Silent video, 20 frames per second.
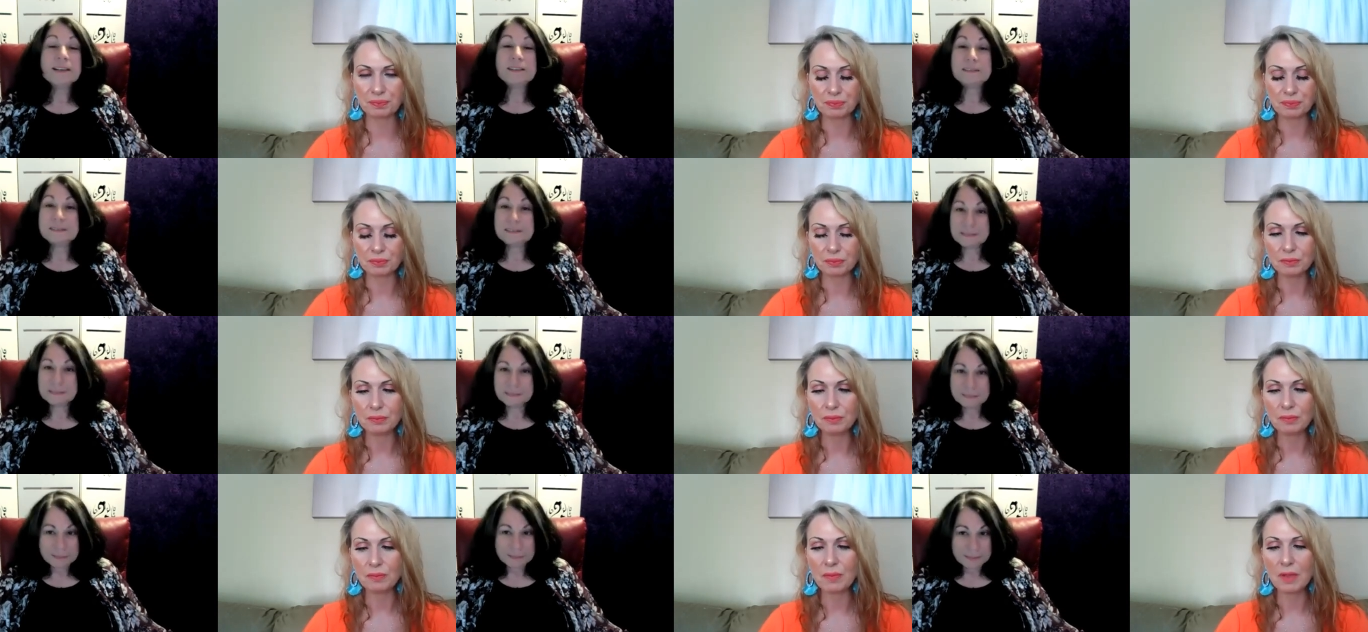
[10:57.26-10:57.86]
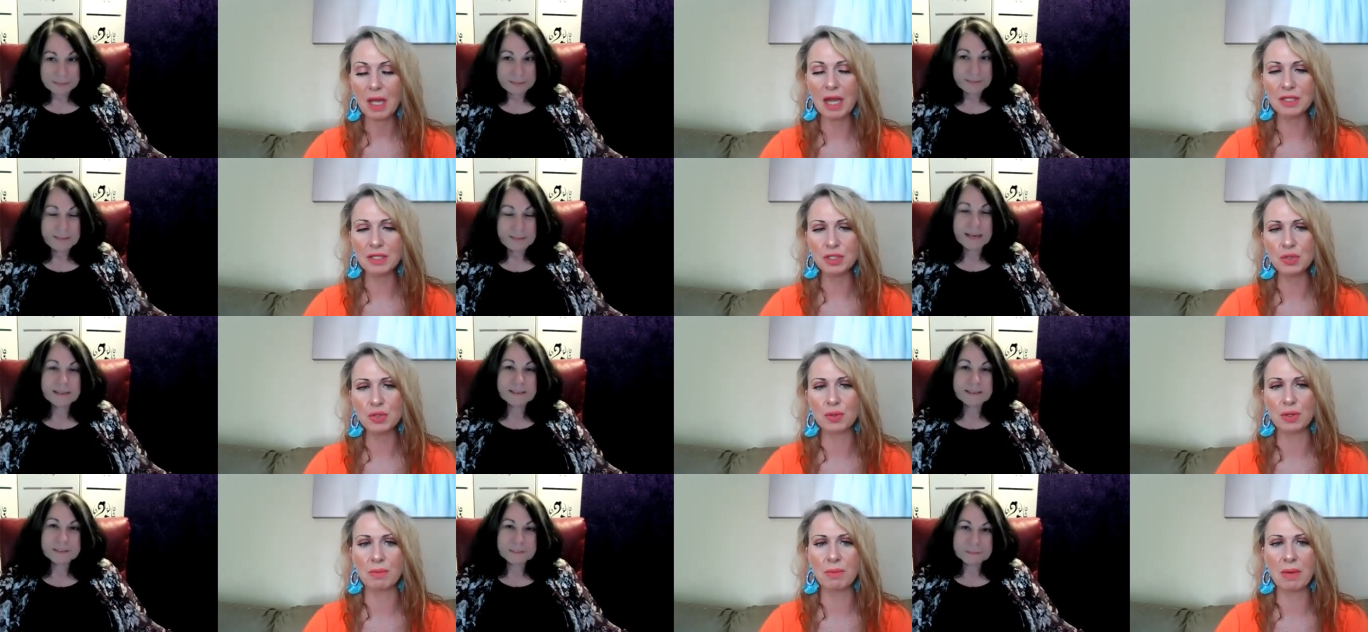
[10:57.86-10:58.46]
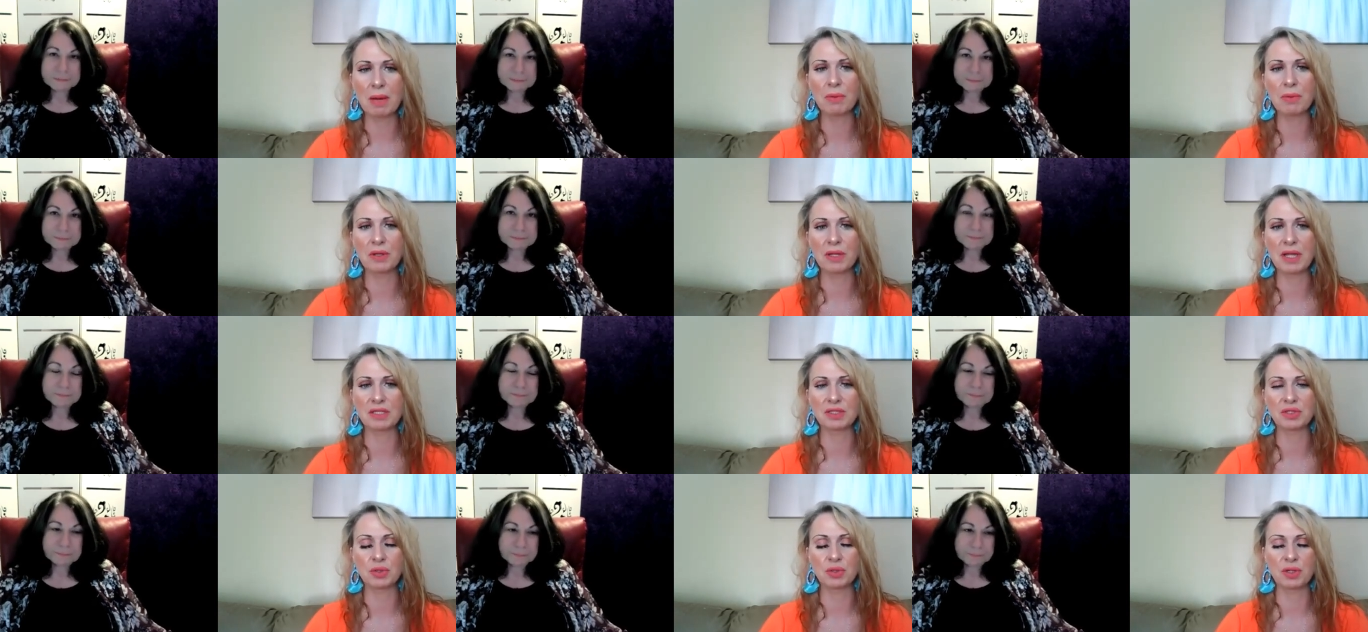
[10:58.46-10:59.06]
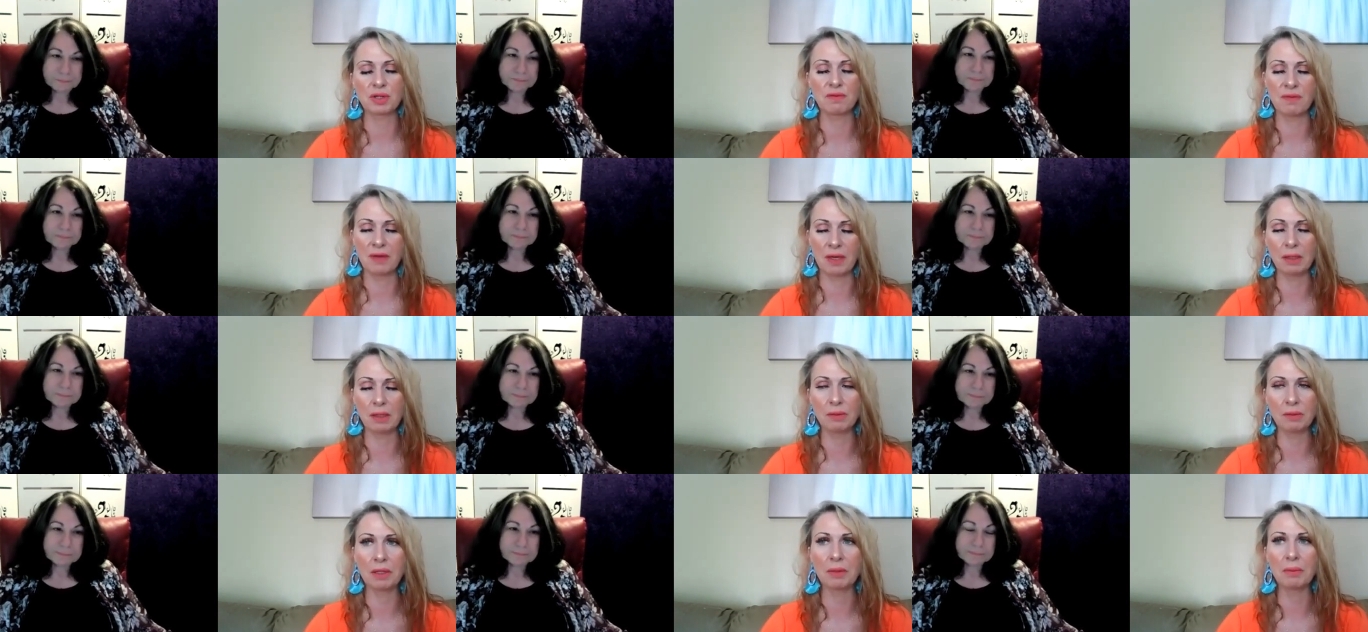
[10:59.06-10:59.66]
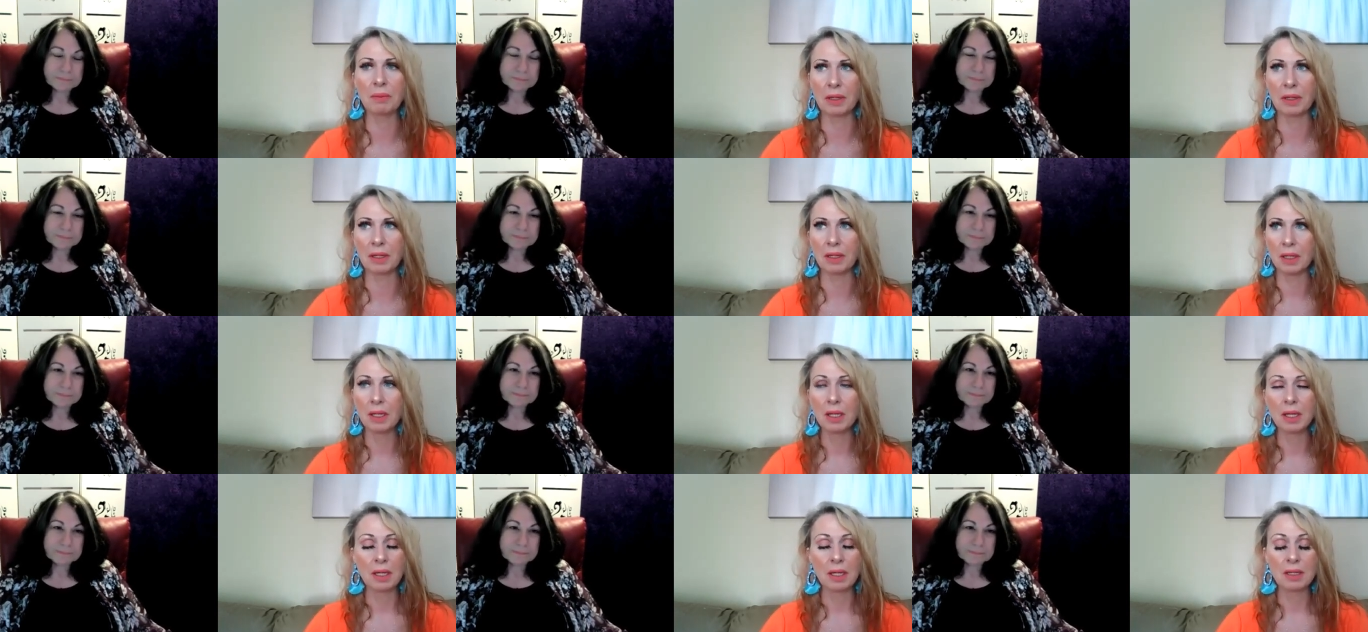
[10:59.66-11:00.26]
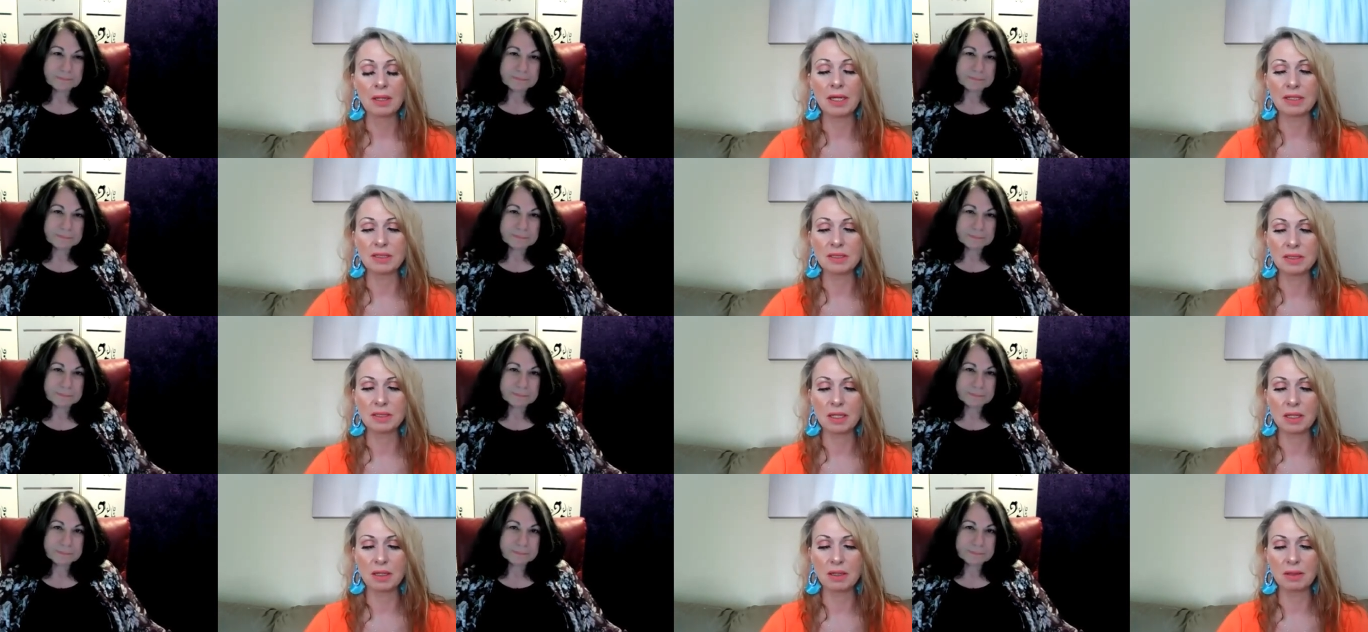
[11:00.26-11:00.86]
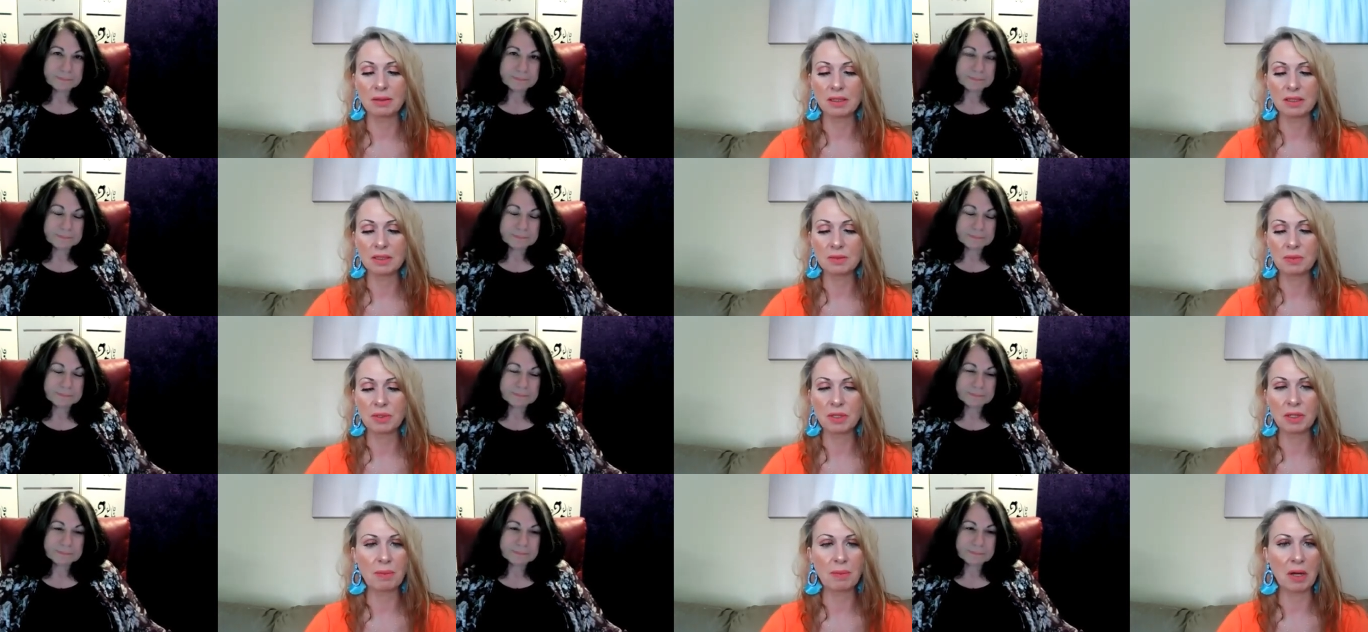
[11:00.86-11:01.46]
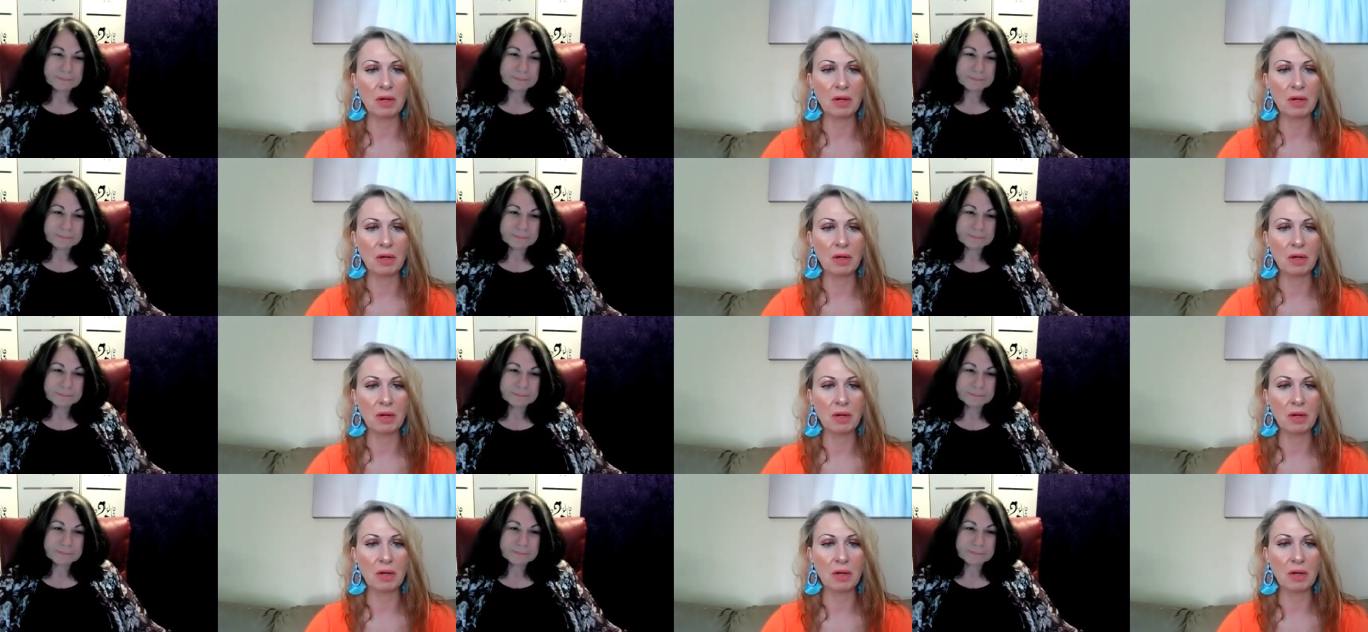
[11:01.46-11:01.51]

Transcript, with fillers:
Speaker 1: yes. I do yes. remember that story vaguely, but that's uh that's pretty